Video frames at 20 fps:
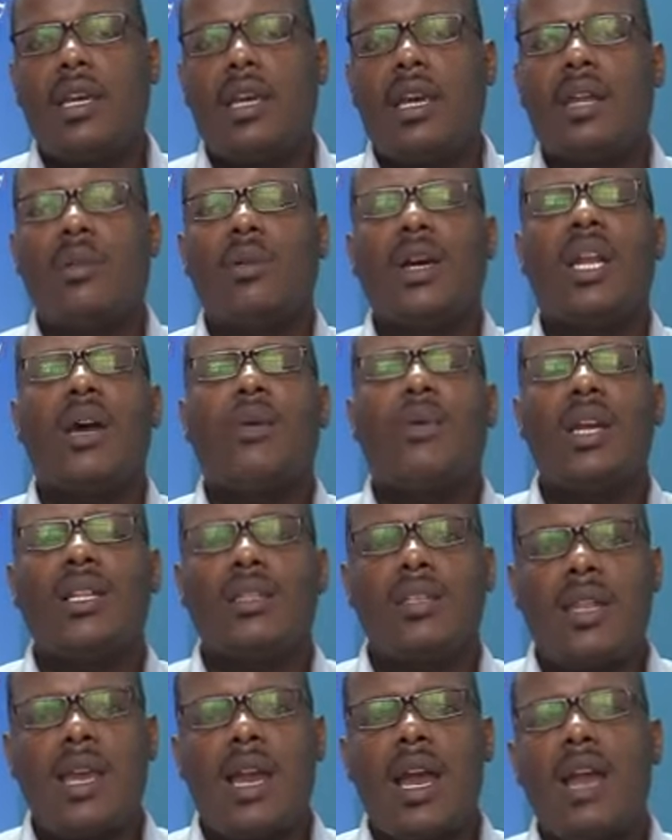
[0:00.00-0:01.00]
And when I
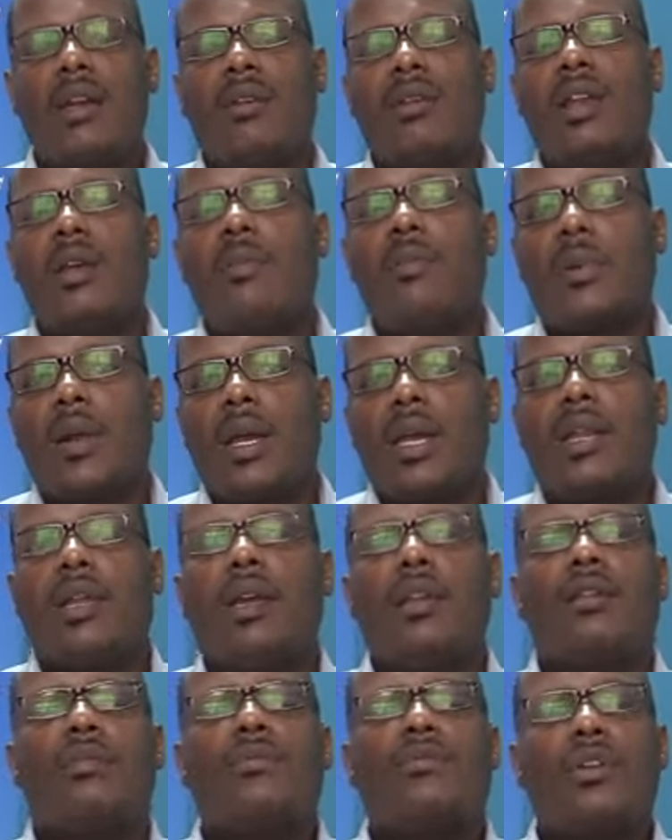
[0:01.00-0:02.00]
went there, I really prayed in